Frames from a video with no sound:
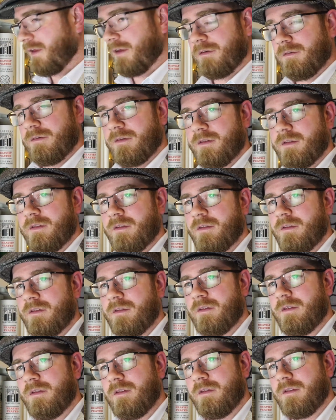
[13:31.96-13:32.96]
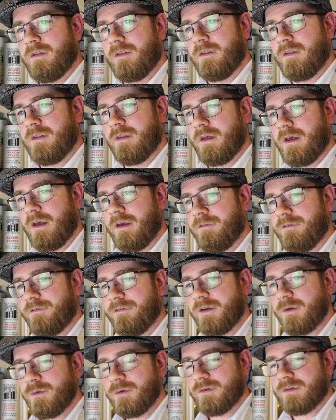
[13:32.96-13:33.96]
it
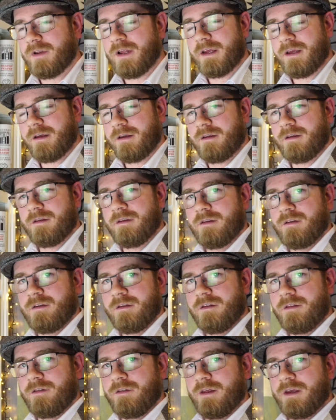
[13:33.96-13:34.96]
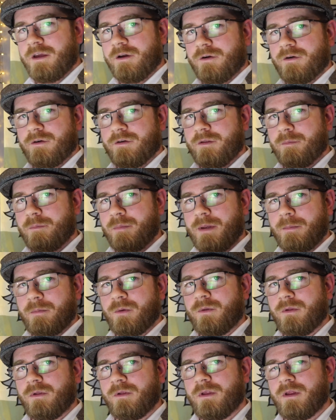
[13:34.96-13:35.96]
feels like they're the
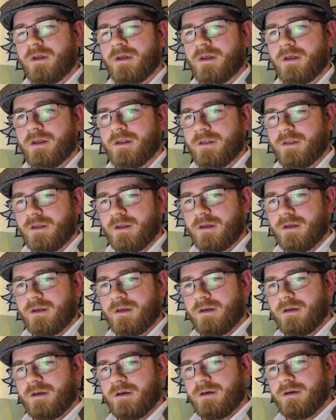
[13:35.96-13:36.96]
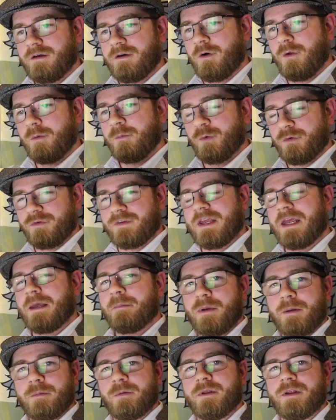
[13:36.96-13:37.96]
people that almost
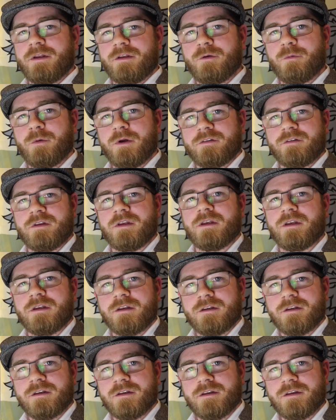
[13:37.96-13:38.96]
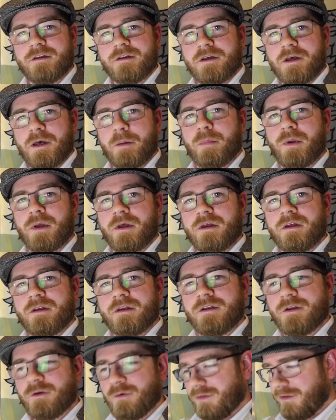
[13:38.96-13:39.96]
get people into whiskey a bit.
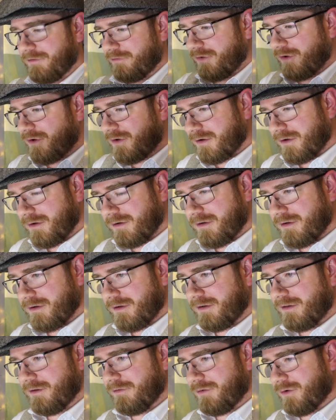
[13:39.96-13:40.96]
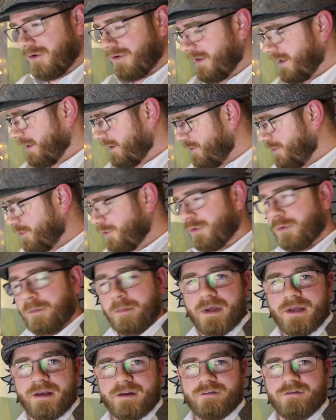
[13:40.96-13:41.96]
You know, they've got that cool
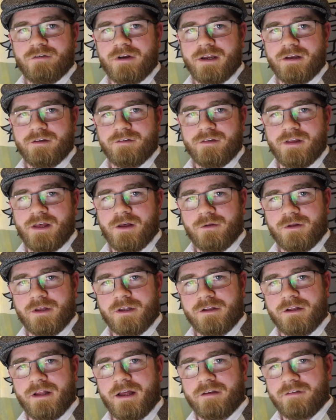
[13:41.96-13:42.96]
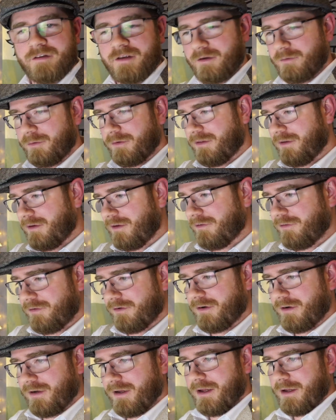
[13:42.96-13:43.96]
base range, the Elgin Classic, with the
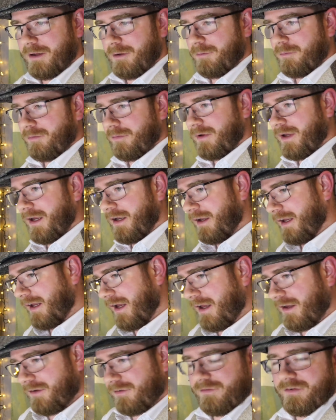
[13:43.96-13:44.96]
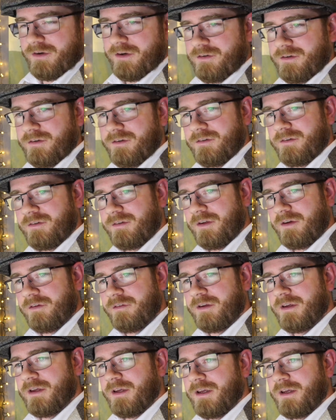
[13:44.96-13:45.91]
different kind of cask finishes and stuff,